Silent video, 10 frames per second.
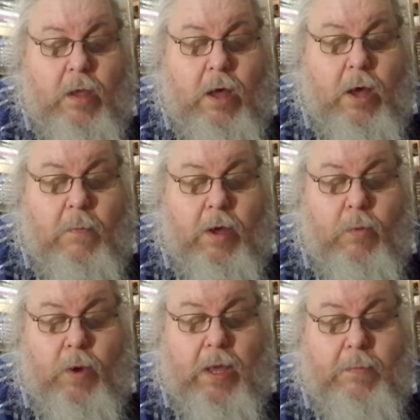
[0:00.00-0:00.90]
On my
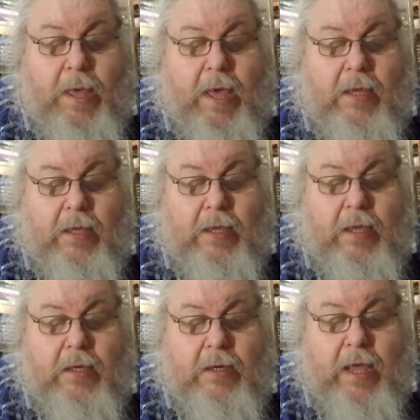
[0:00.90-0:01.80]
way back
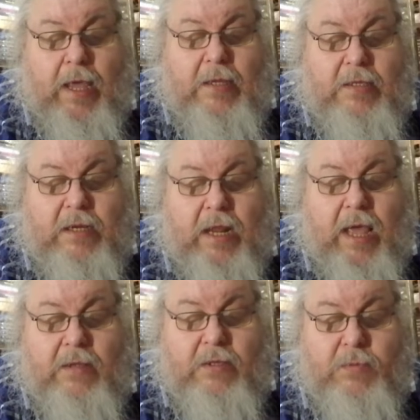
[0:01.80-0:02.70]
again, hands
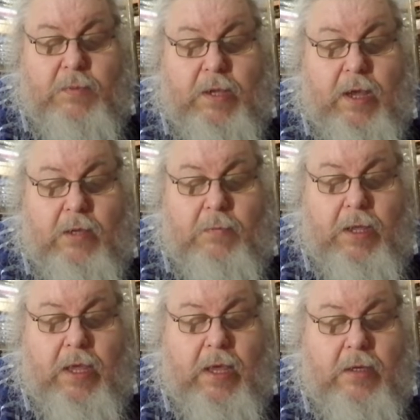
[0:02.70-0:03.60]
clasped behind my
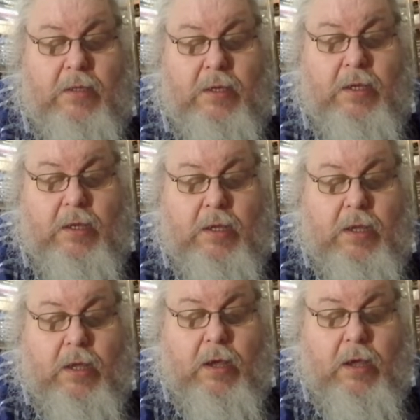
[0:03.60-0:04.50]
head,
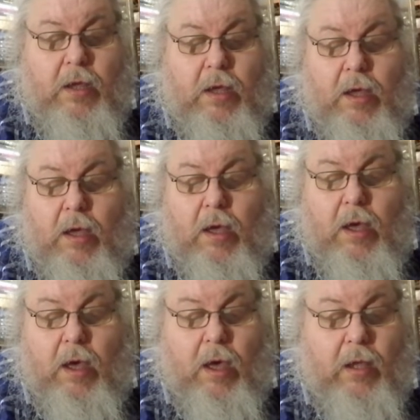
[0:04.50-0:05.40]

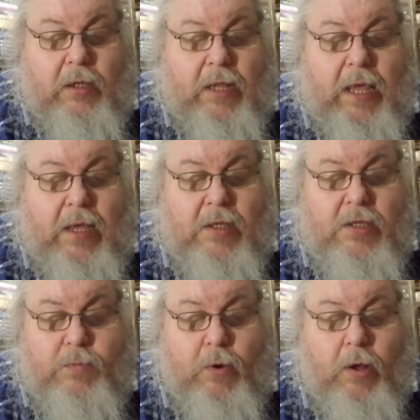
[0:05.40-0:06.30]
legs
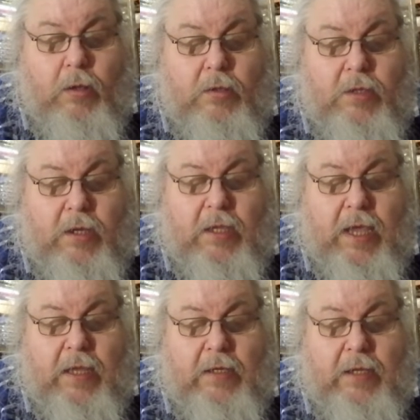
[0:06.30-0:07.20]
sprawled
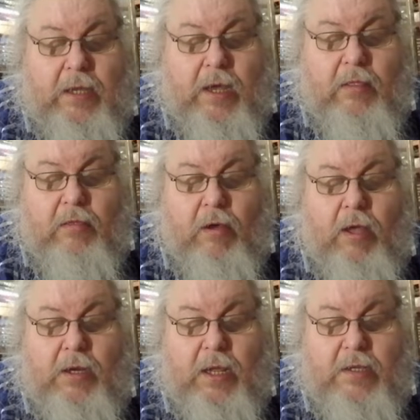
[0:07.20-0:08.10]
ungainly, I
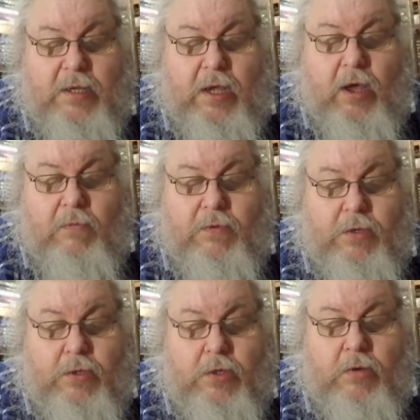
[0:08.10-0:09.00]
thought, as I
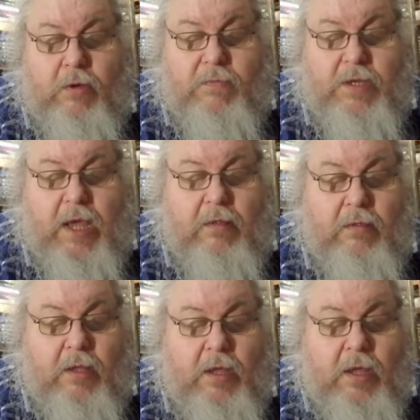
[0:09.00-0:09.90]
often do, of
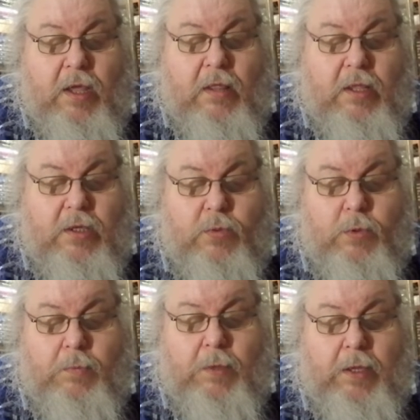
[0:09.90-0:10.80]
death. This
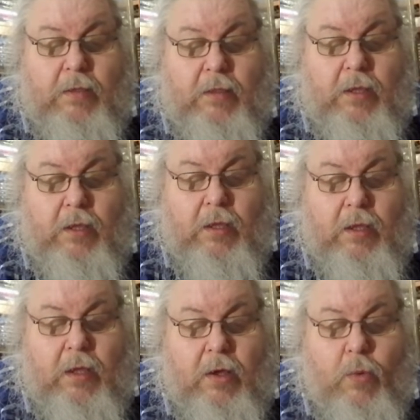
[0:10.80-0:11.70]
would be
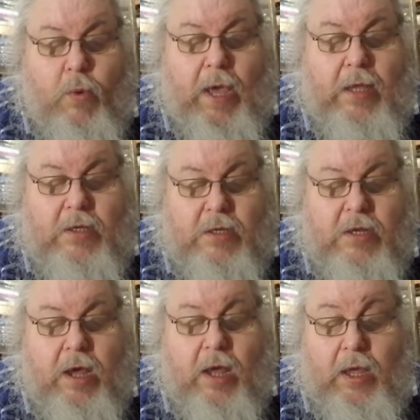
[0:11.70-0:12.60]
a way to
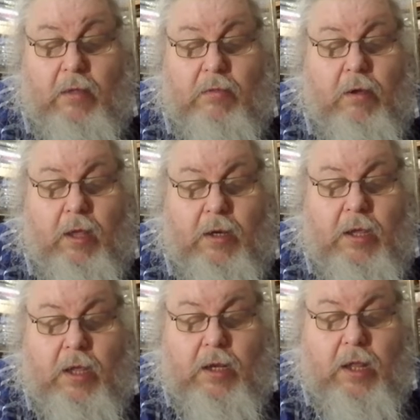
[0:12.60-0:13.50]
die, I thought.
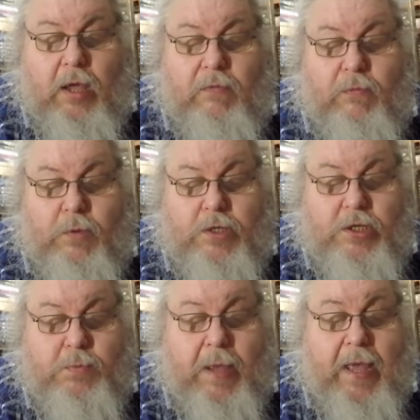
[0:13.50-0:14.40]
Life would
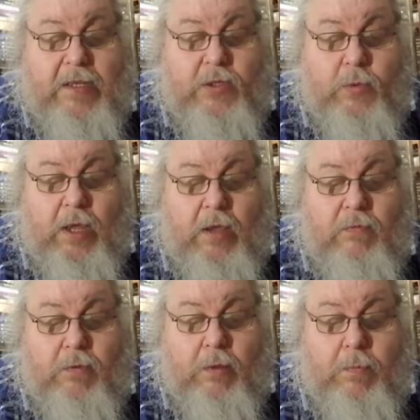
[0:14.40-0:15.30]
just pass away
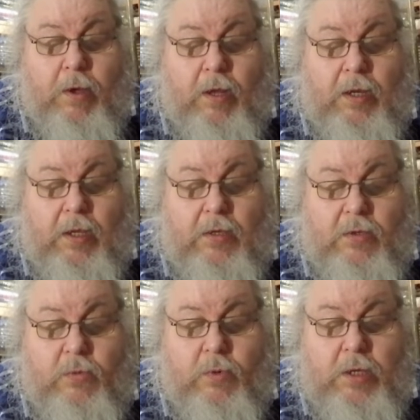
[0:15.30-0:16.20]
from the body
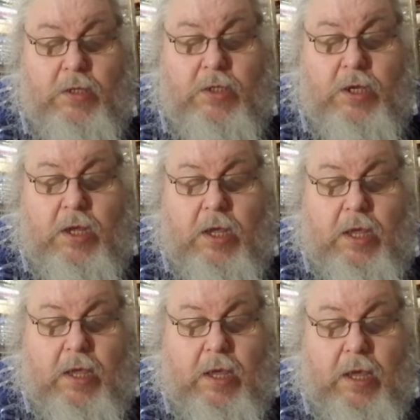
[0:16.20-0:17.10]
into which
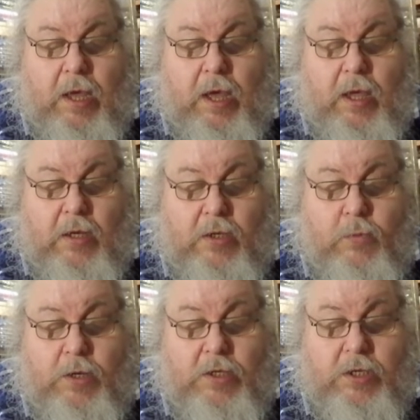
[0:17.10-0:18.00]
it
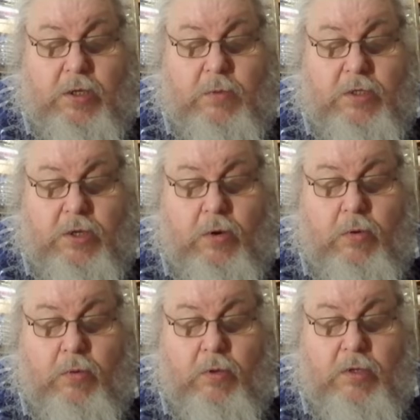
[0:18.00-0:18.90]
was
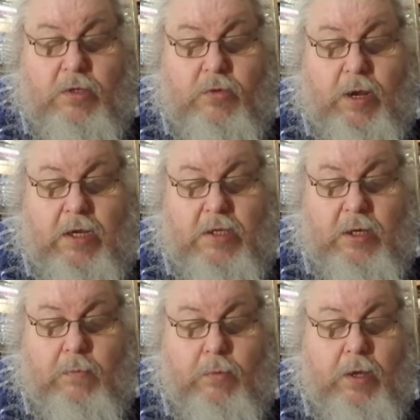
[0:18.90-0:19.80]
so
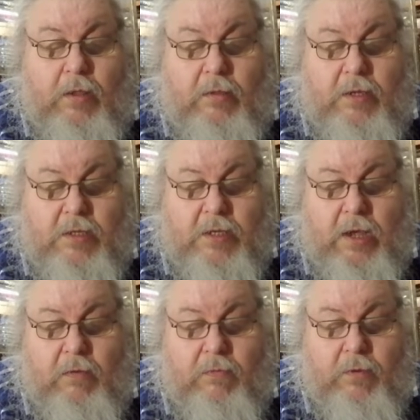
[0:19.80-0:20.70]
strangely breathed
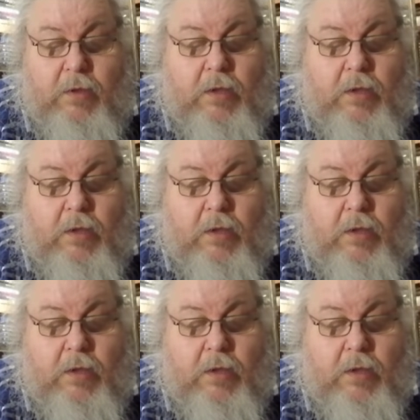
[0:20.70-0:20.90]
itself.